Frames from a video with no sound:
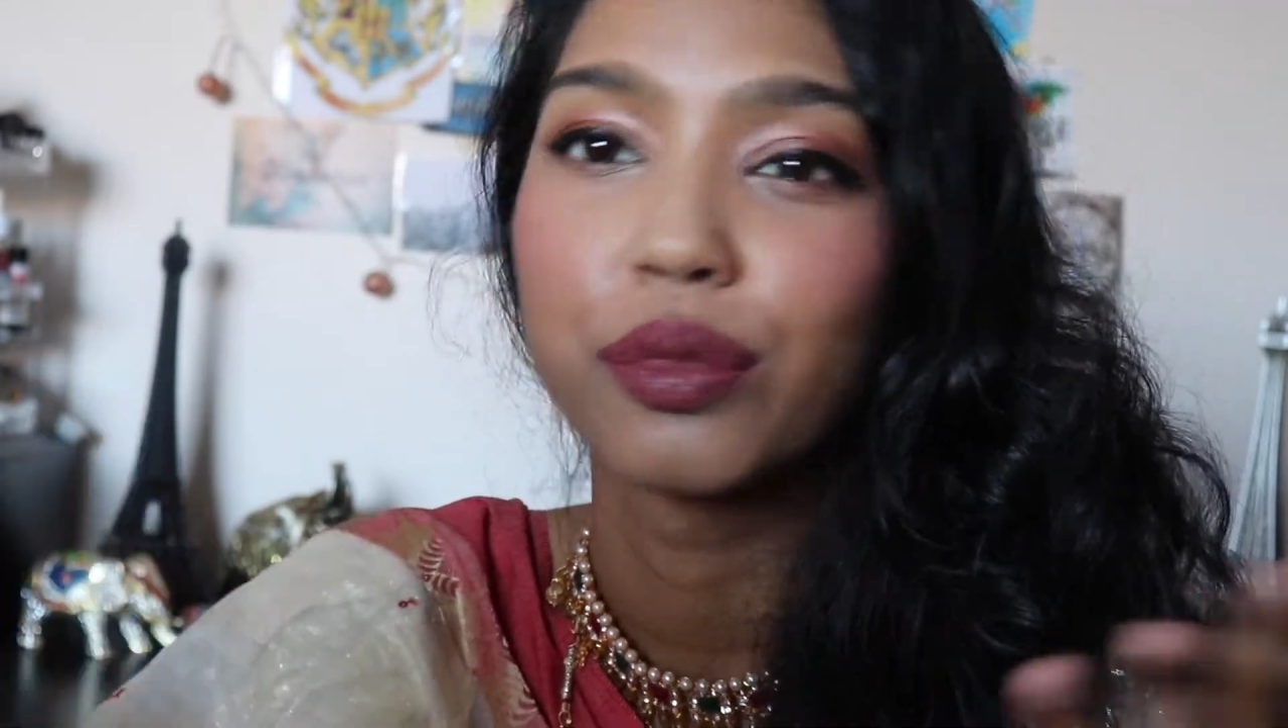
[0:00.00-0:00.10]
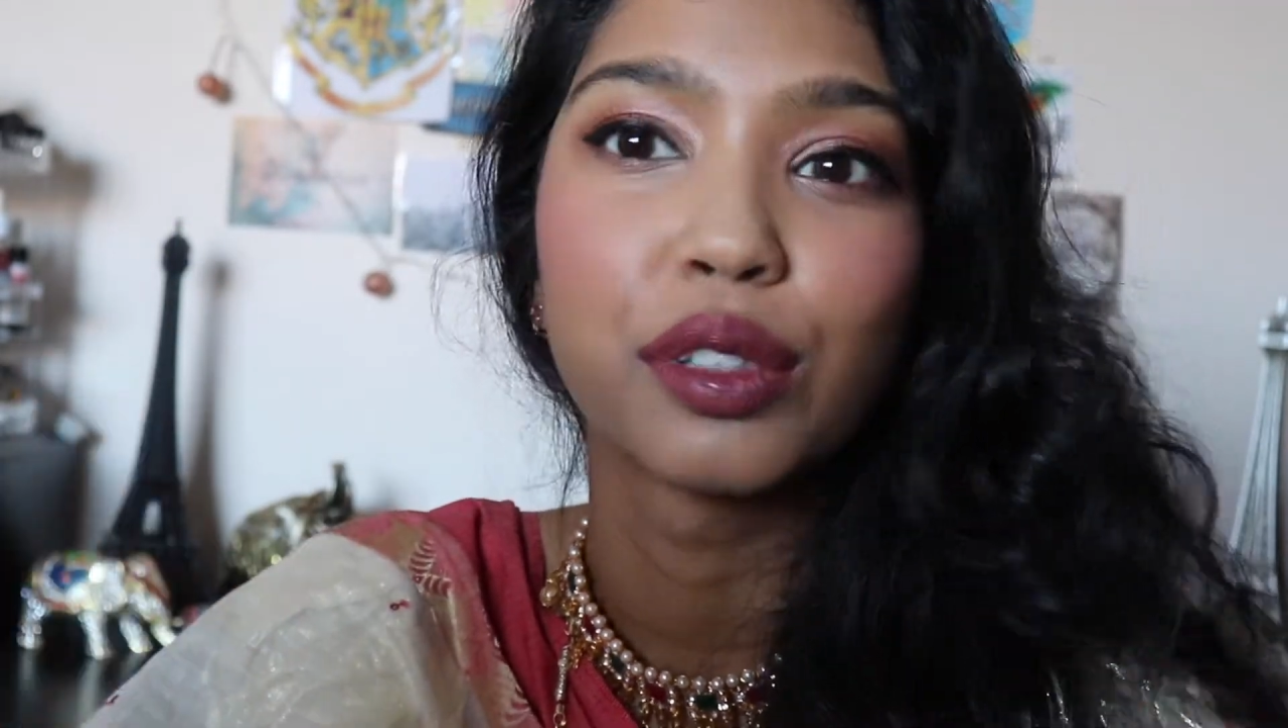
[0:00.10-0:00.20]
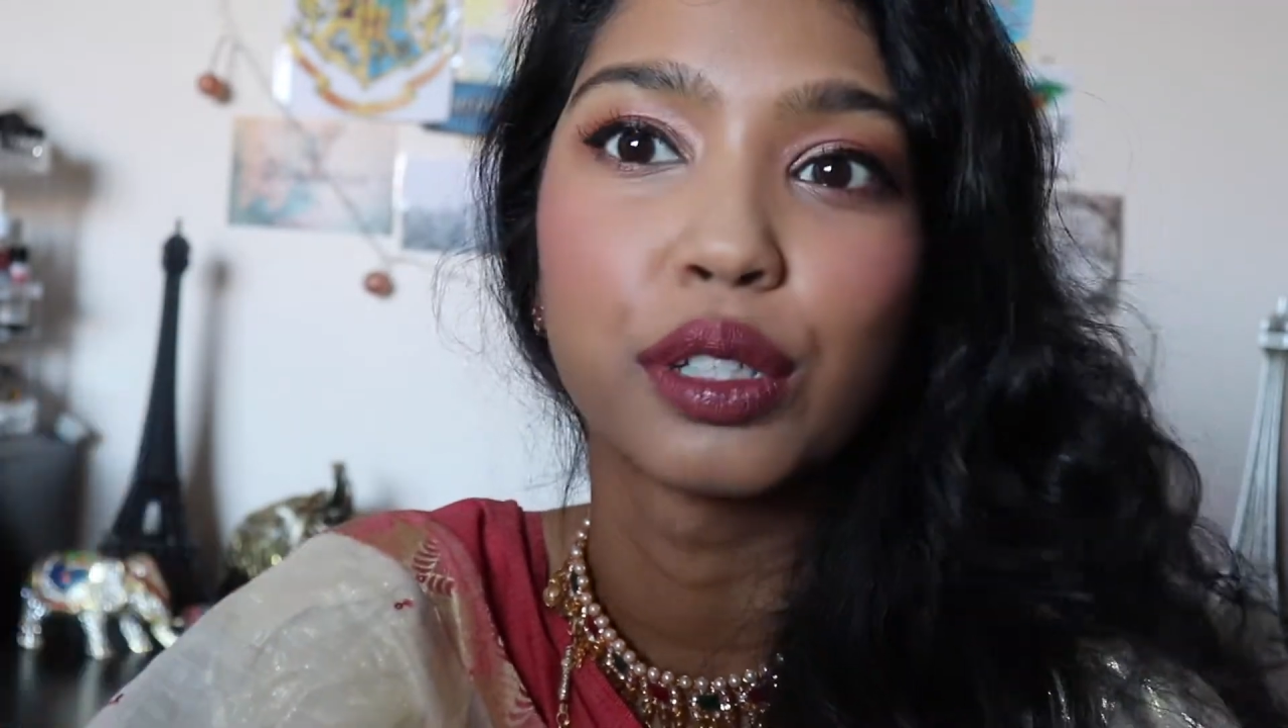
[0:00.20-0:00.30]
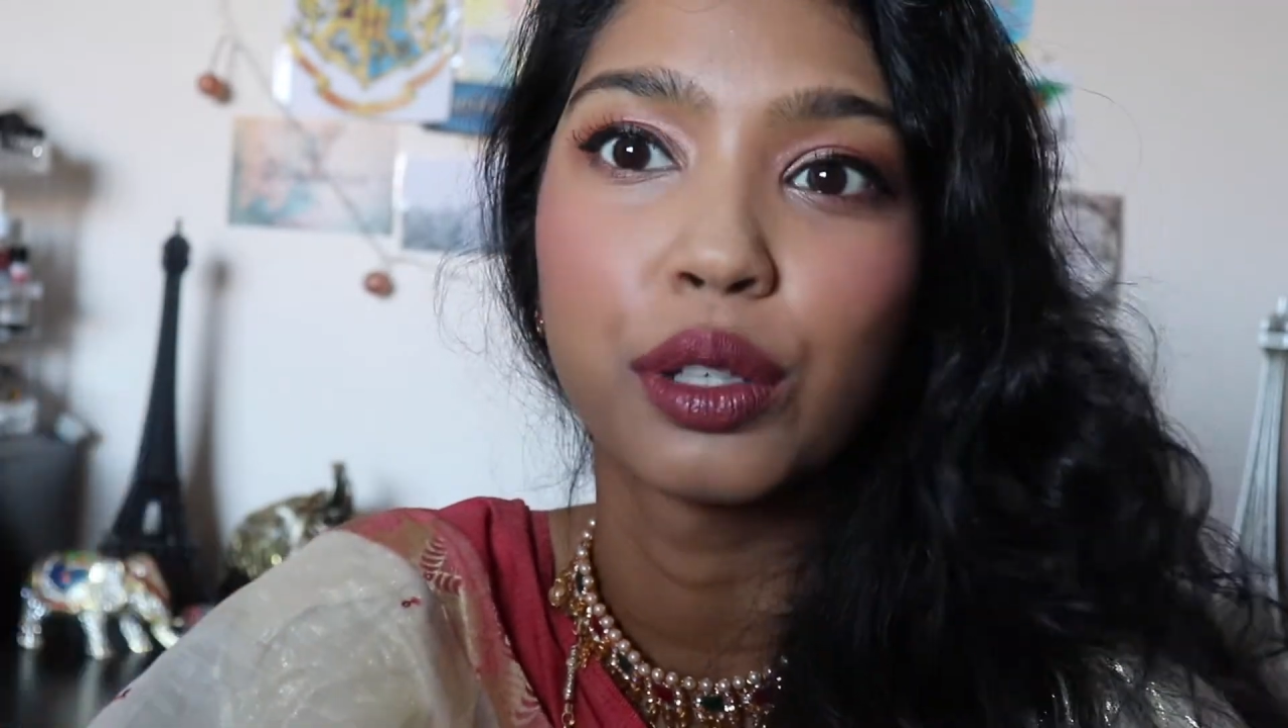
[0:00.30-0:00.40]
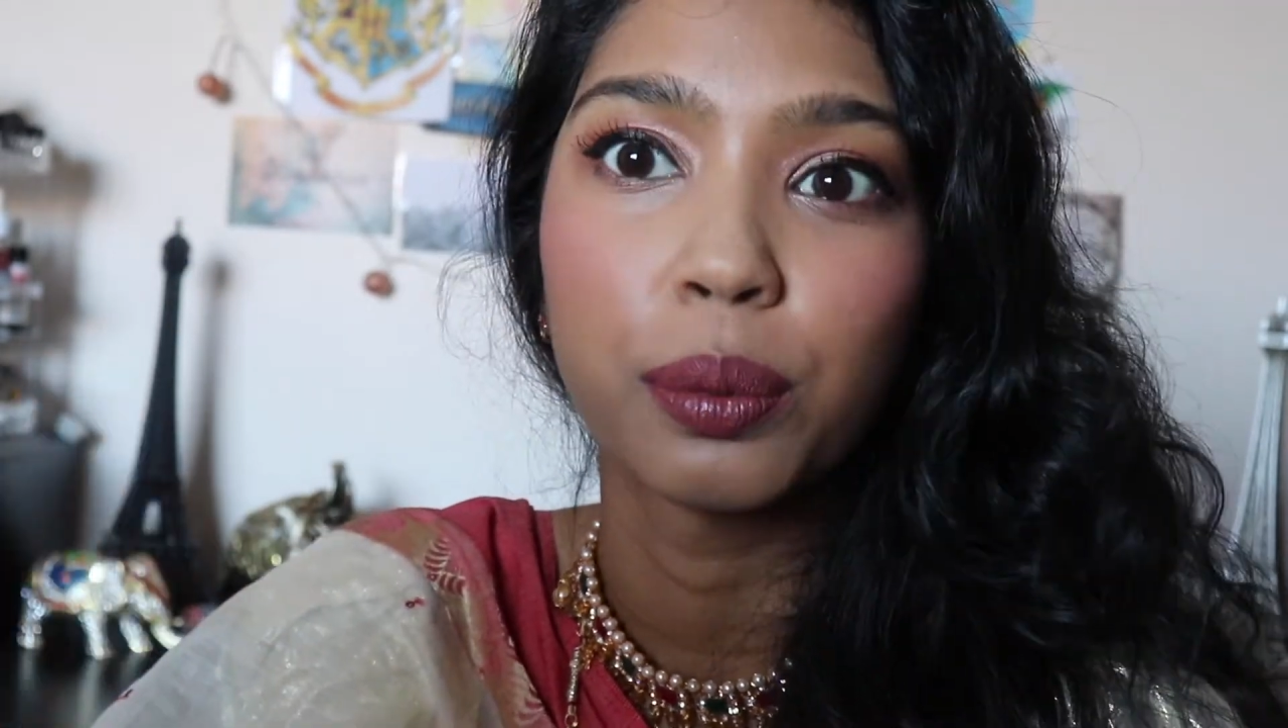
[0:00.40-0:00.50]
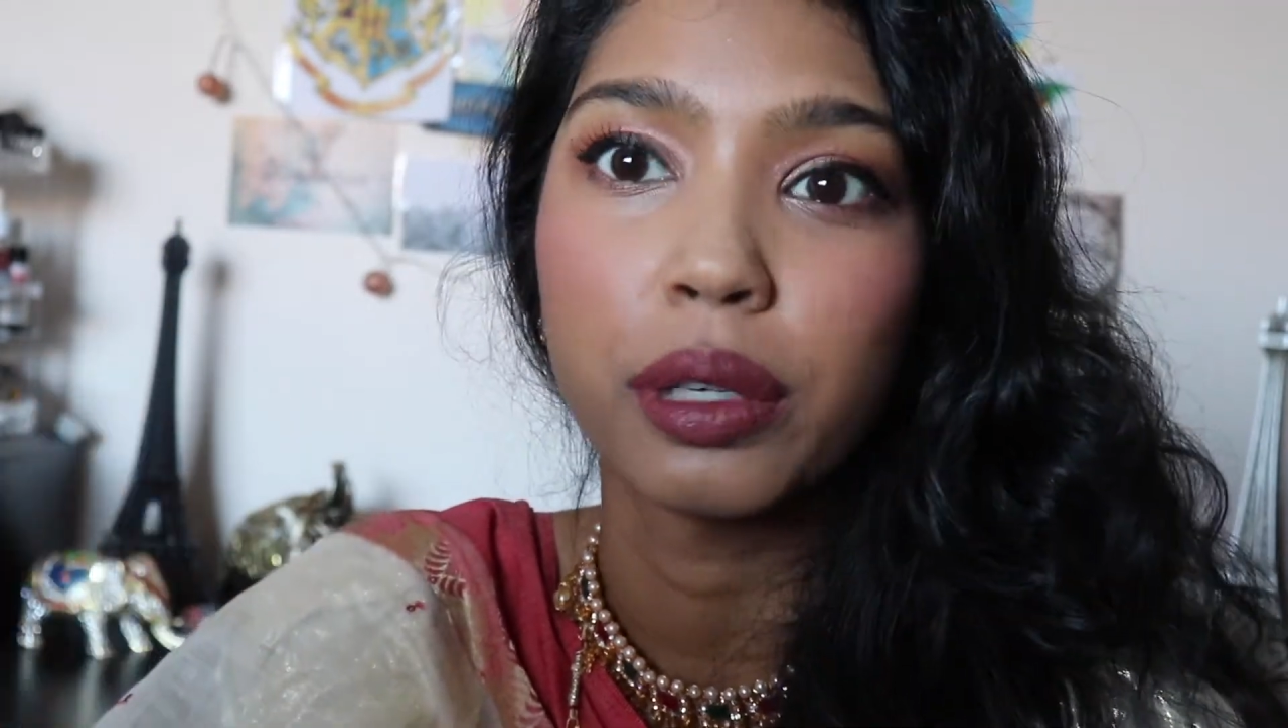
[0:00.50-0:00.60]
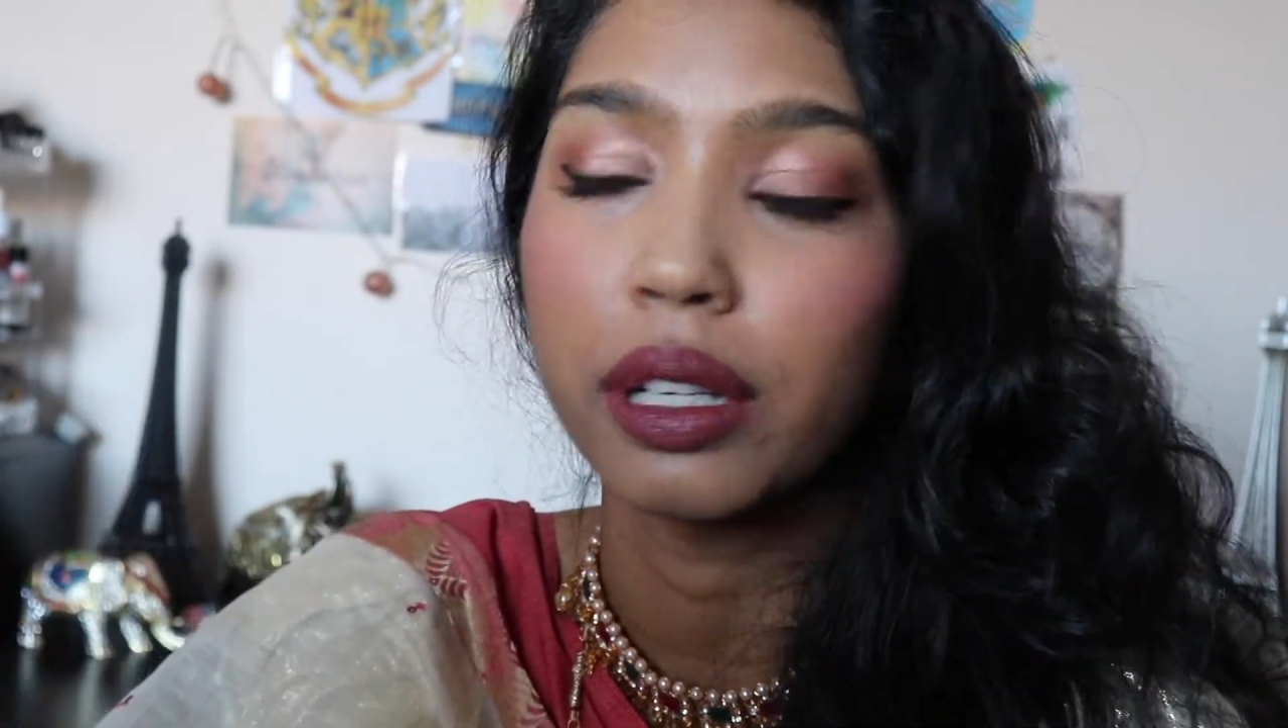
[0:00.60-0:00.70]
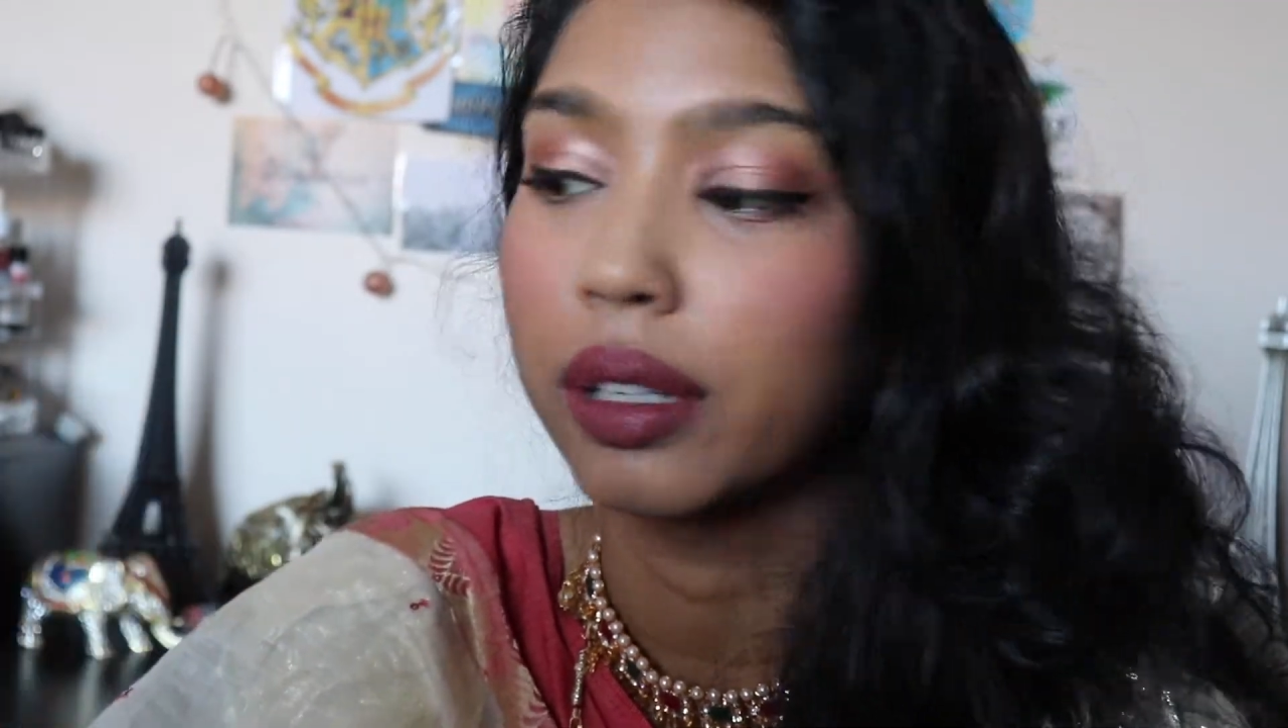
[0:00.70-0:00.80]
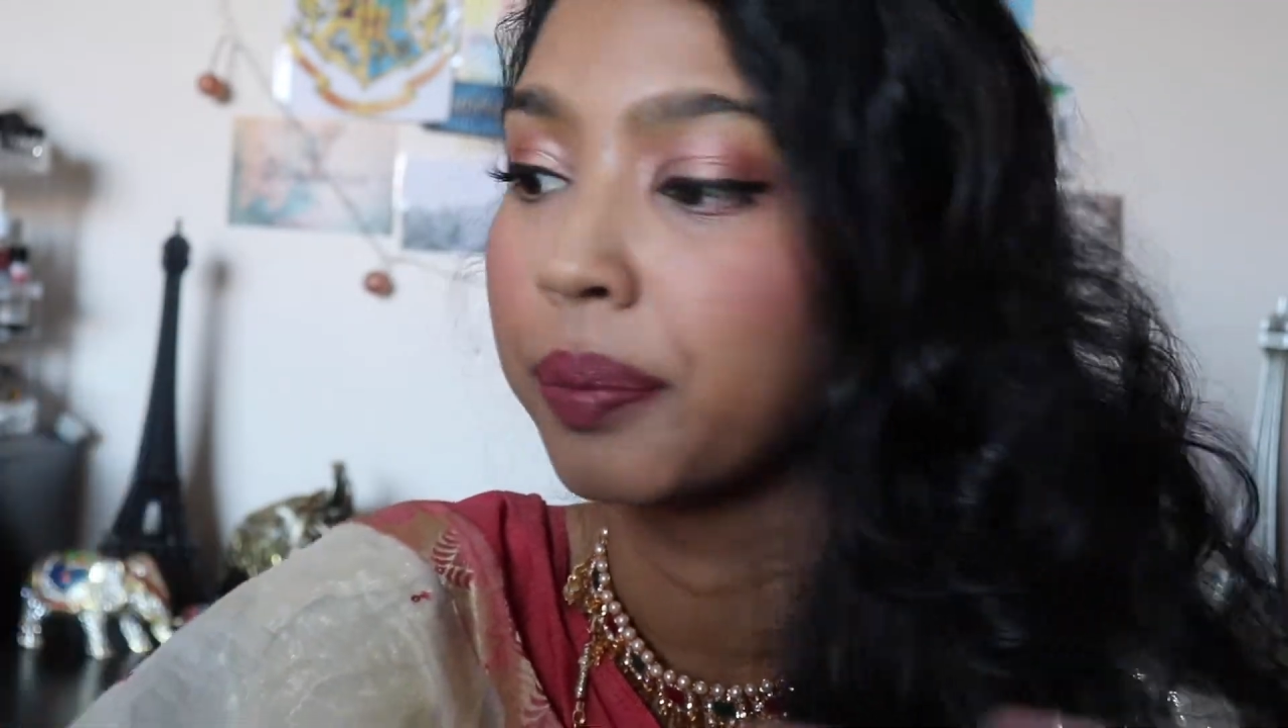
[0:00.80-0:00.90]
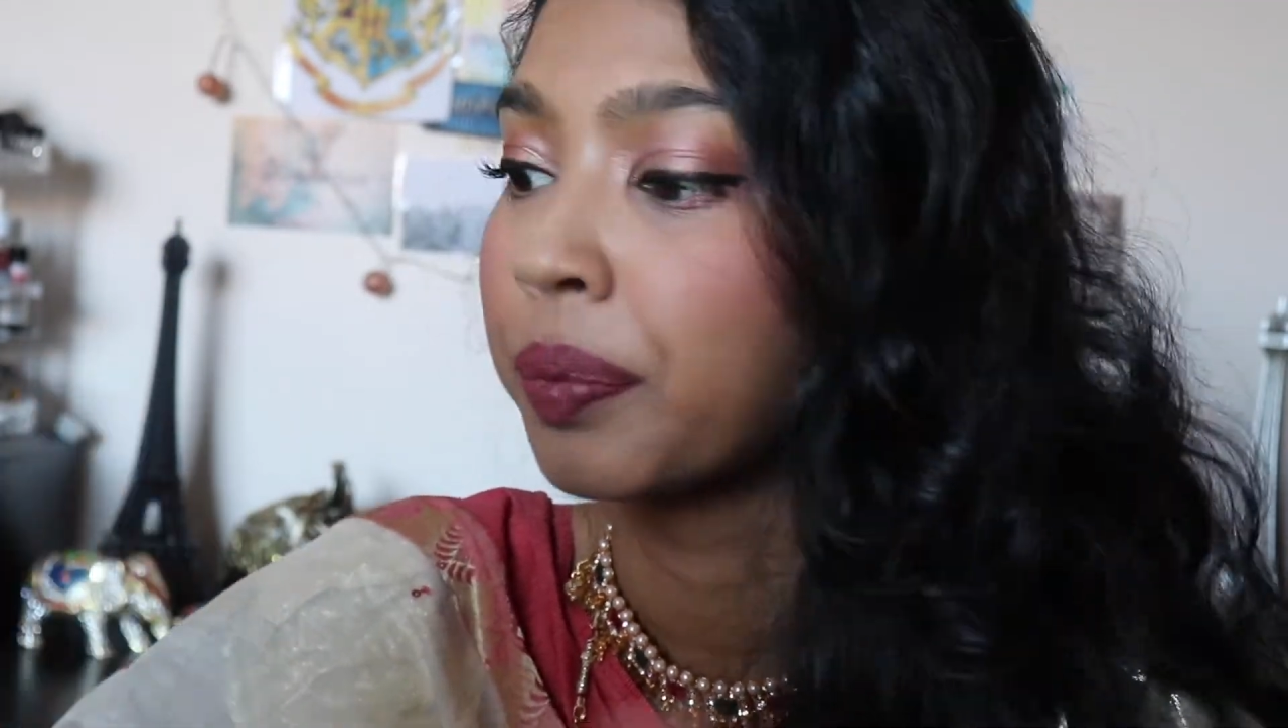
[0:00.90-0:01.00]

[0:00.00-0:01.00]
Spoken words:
So pretty.